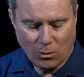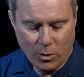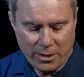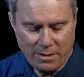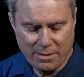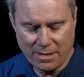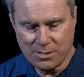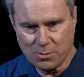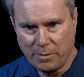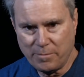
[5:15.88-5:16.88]
One of the
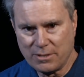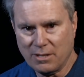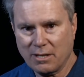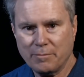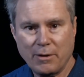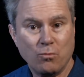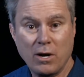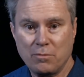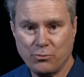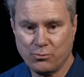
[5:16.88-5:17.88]
things that we've been talking about
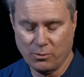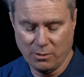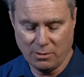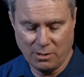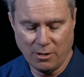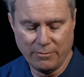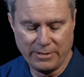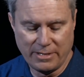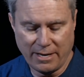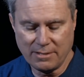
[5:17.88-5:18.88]
well before
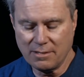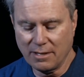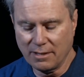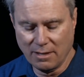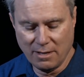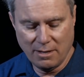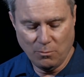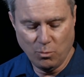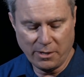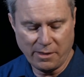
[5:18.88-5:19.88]
COVID nineteen,
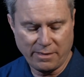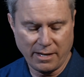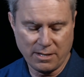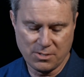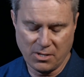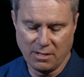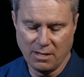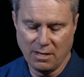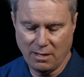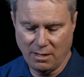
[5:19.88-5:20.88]
one of the things that,
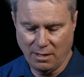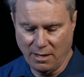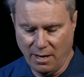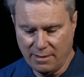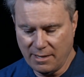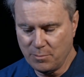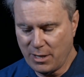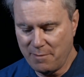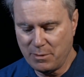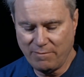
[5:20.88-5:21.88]
uh, a theme
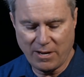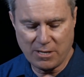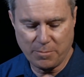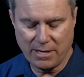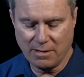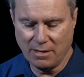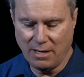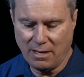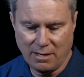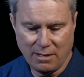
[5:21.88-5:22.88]
that I've been developing
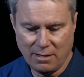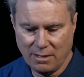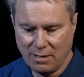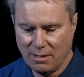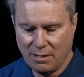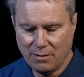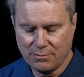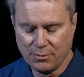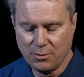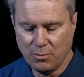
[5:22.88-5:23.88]
uh,
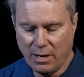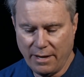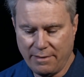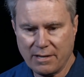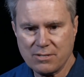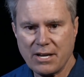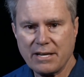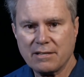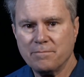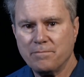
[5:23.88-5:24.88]
through uh, things
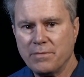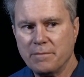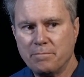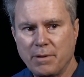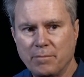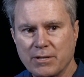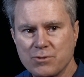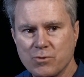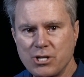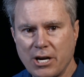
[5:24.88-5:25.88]
like the, the
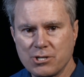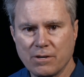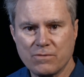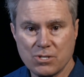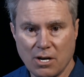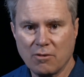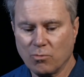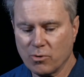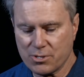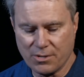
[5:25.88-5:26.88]
public's rejection of Star
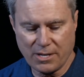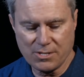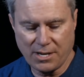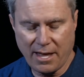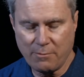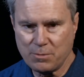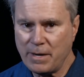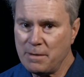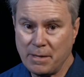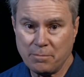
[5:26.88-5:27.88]
Wars and things like that, which
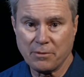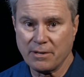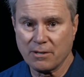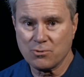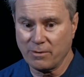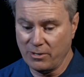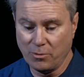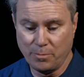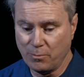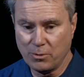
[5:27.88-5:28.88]
many people think are
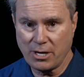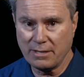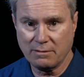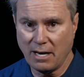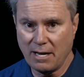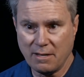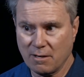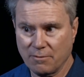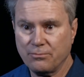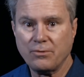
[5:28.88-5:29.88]
trivial, which I, I
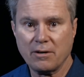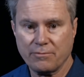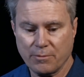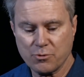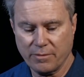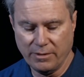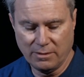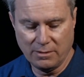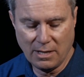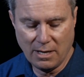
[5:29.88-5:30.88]
think are far from
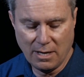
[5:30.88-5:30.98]
trivial.